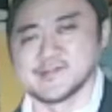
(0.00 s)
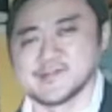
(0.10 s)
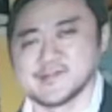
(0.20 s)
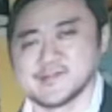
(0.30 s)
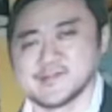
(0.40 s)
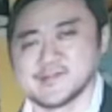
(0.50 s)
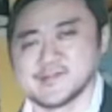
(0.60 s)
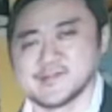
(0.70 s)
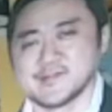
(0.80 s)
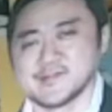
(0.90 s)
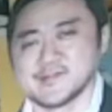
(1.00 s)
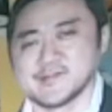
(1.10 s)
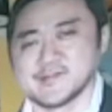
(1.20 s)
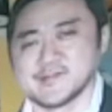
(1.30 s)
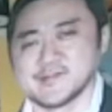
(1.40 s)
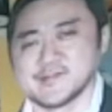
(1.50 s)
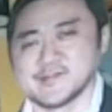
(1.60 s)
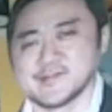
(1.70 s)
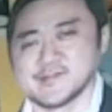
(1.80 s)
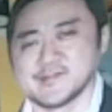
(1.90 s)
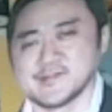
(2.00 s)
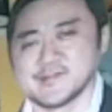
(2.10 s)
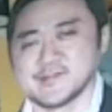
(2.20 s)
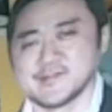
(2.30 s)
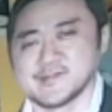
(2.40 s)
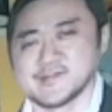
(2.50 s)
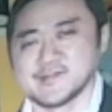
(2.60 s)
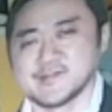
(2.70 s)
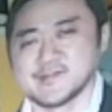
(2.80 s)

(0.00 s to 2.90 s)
This person isn't speaking.